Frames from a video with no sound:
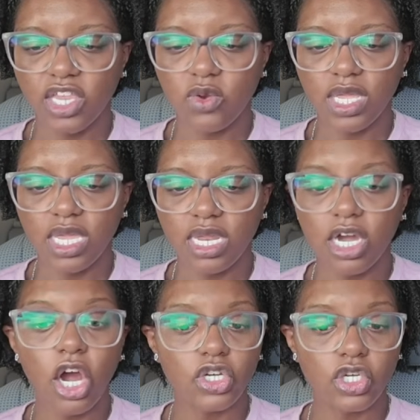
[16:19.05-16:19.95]
You need
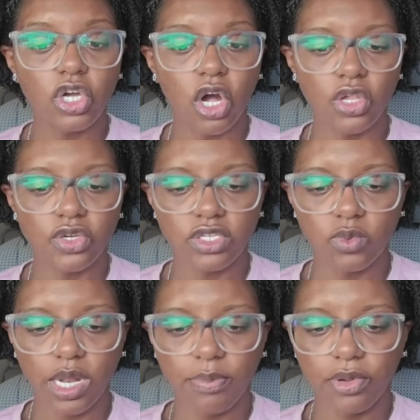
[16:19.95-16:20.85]
$100 is
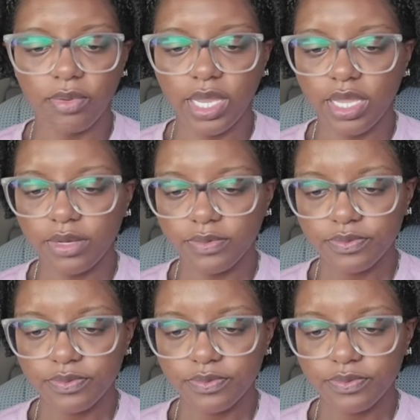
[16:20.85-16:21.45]
what I put, right?